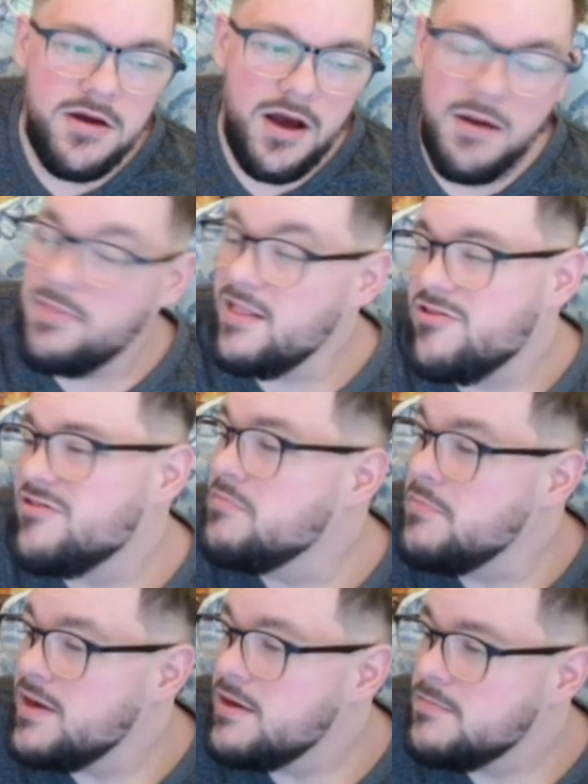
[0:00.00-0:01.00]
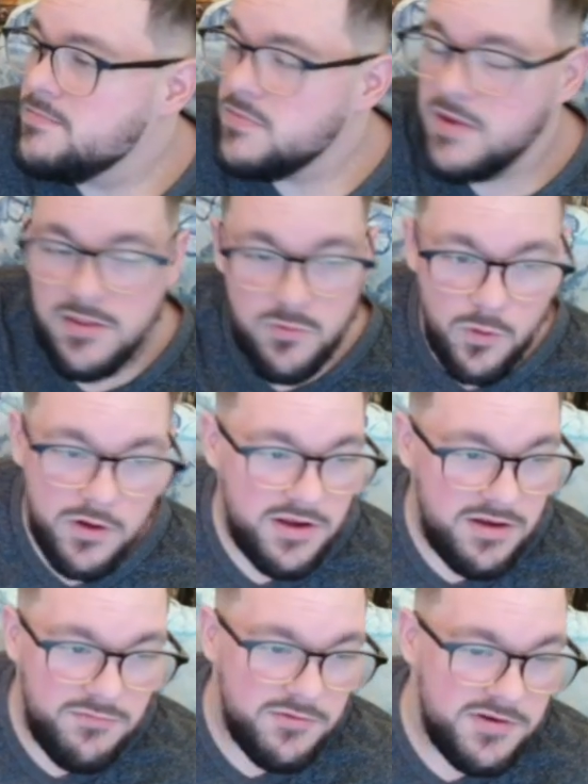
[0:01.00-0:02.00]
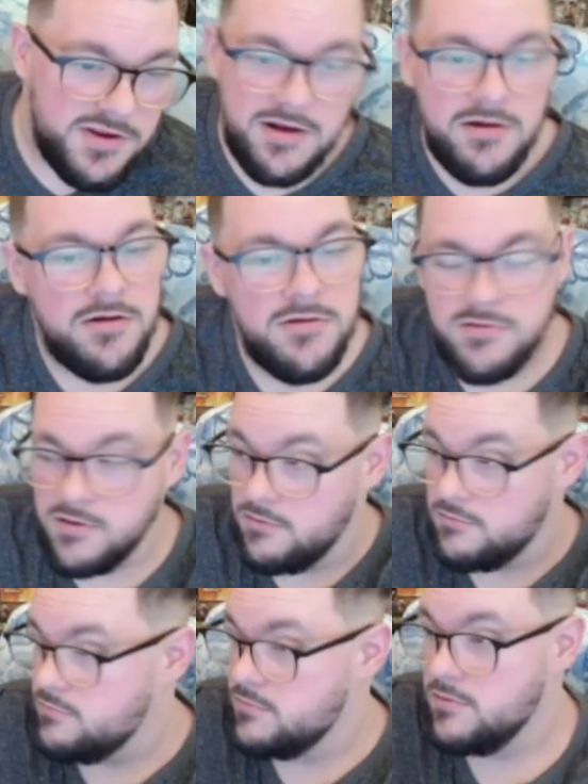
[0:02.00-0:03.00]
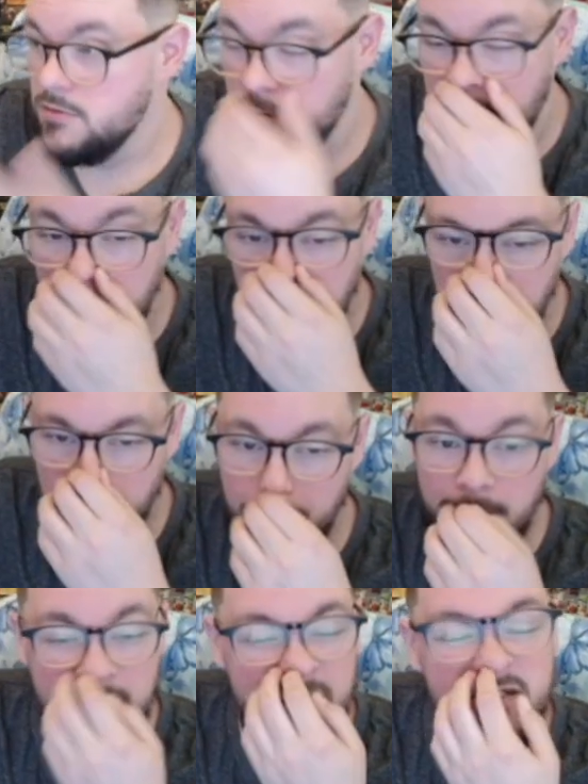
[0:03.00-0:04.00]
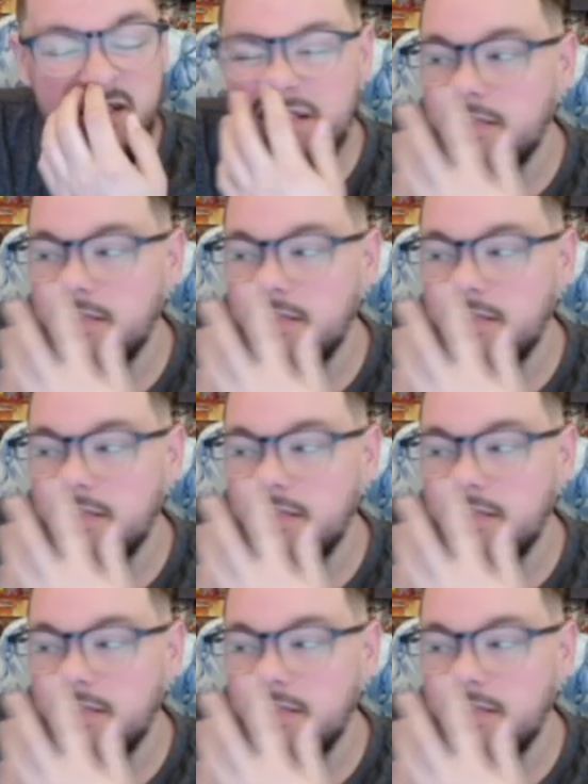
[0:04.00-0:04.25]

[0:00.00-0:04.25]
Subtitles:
That's just me. It's working for Tanner, so, it